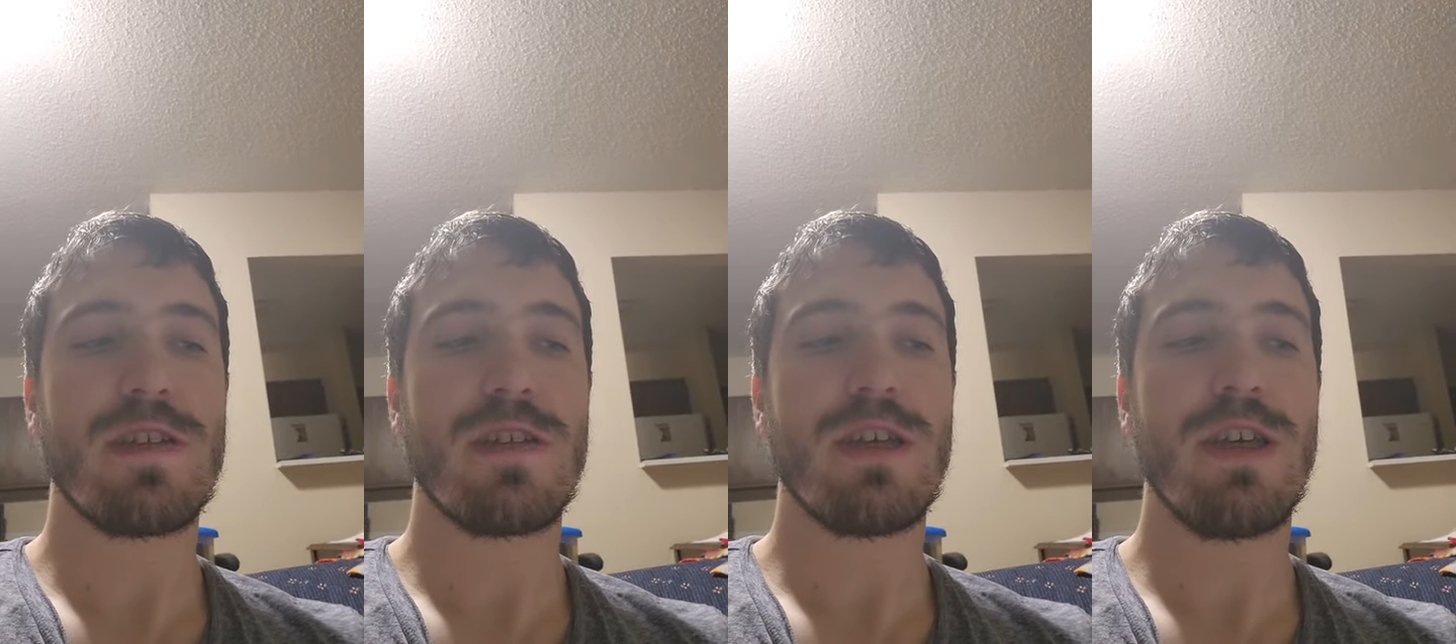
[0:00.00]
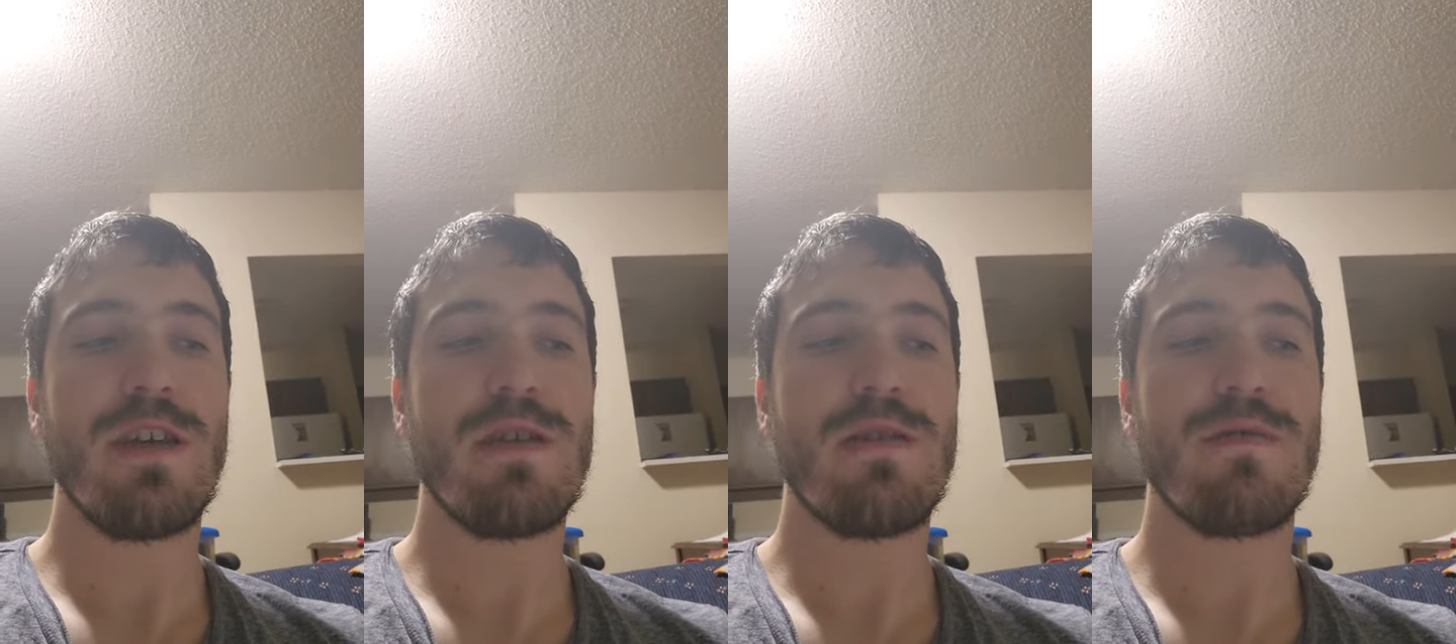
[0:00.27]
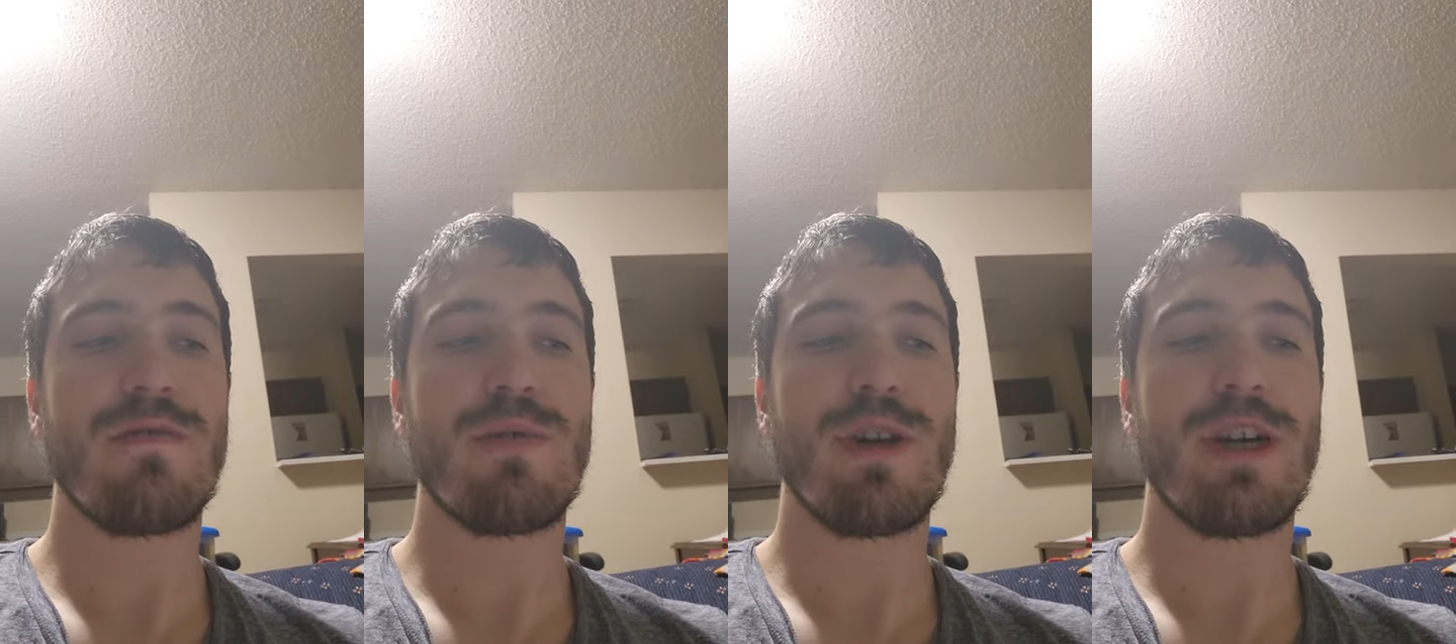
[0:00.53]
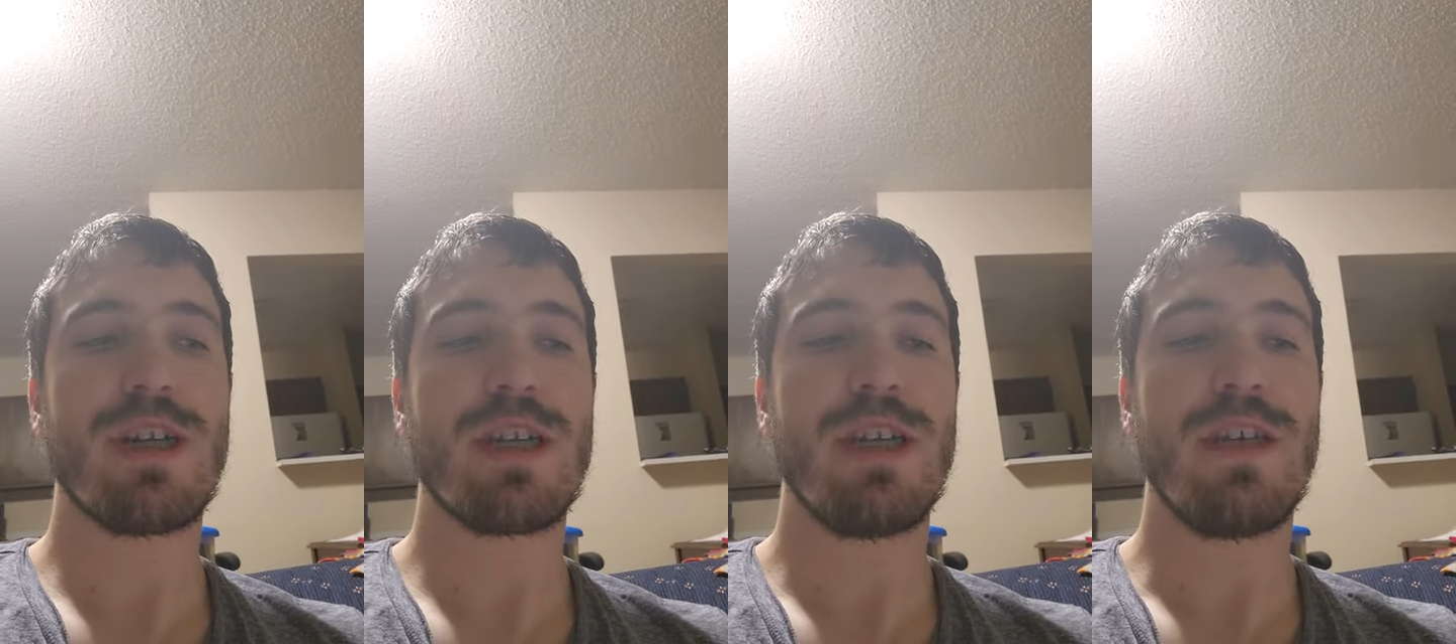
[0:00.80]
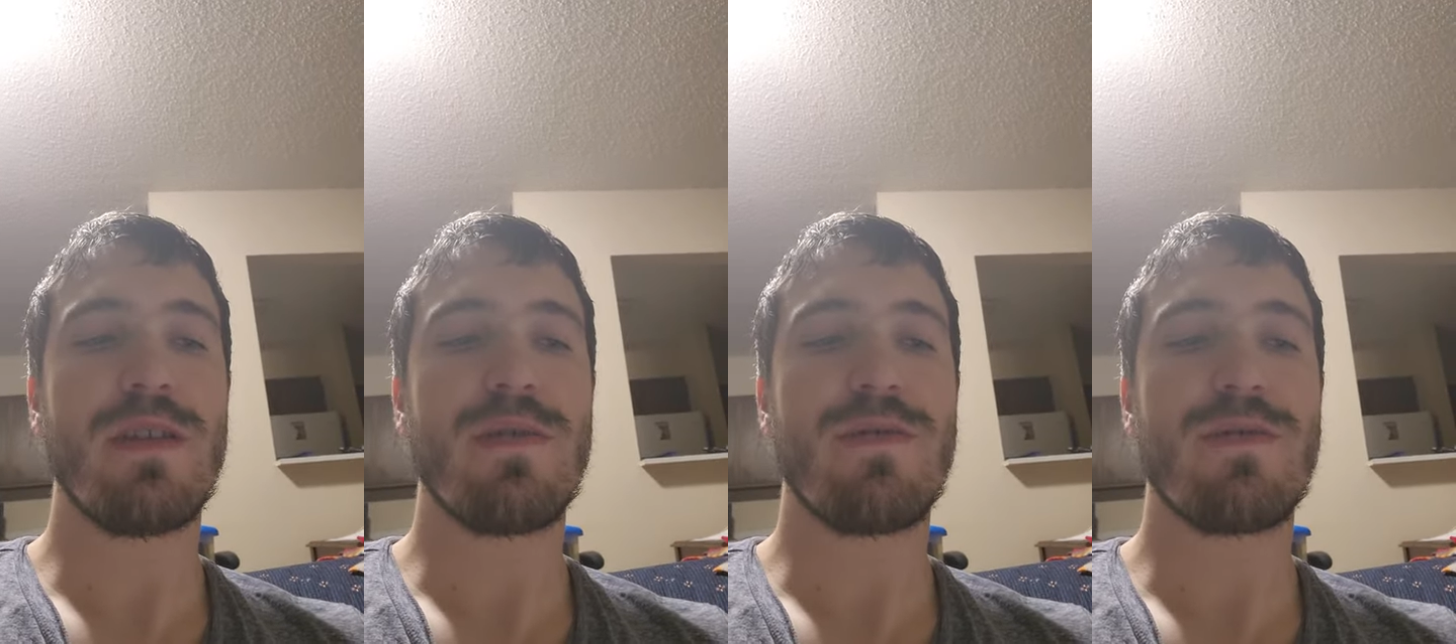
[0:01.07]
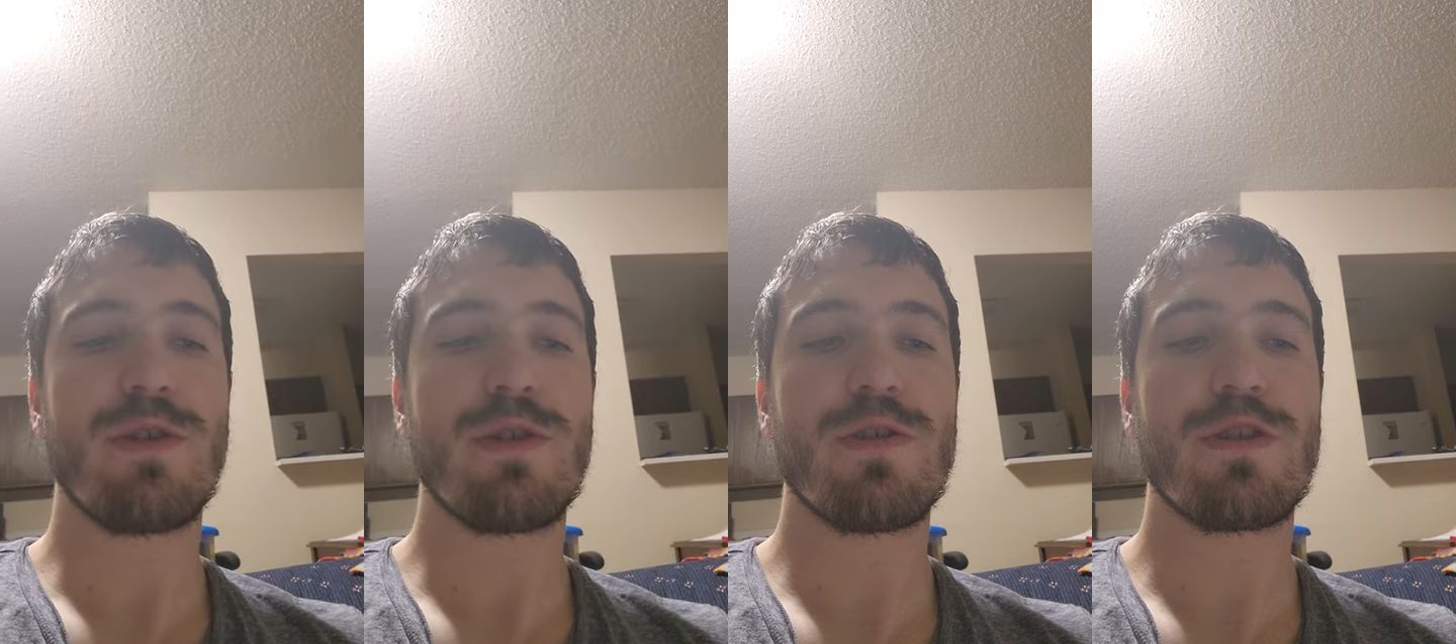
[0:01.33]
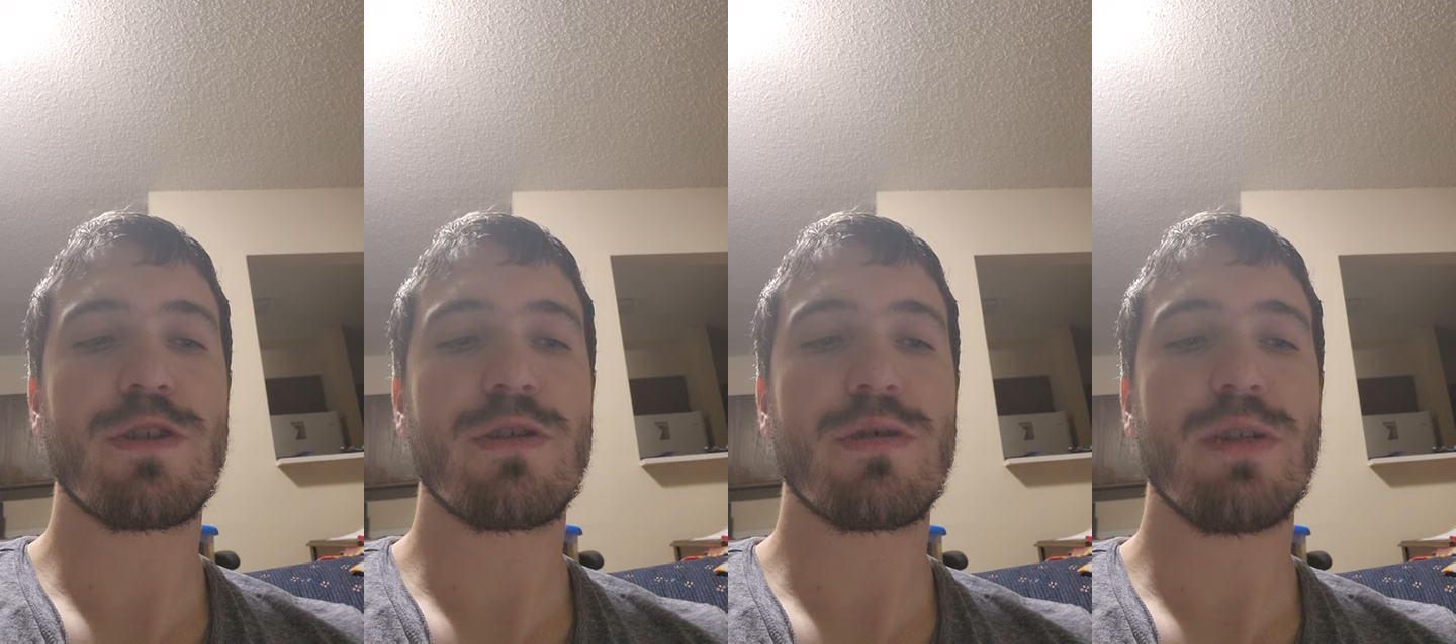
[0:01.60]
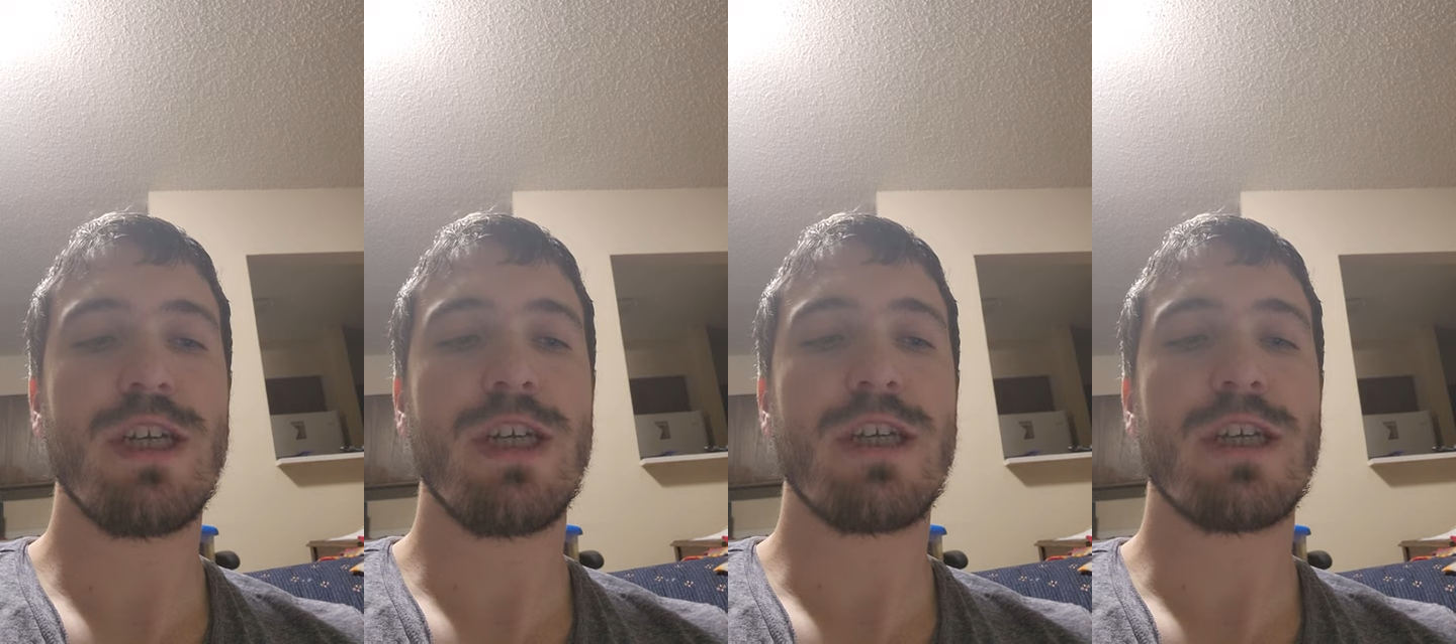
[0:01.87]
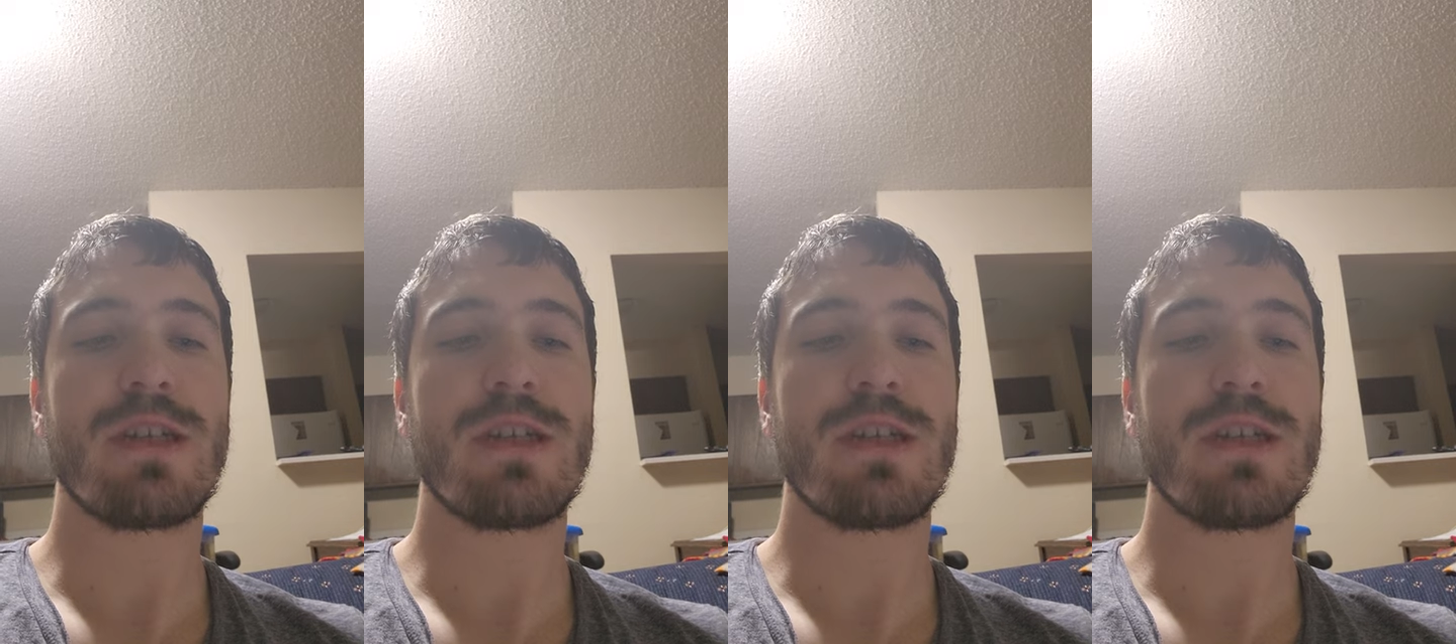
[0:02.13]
in the case of Rocky, the first Creed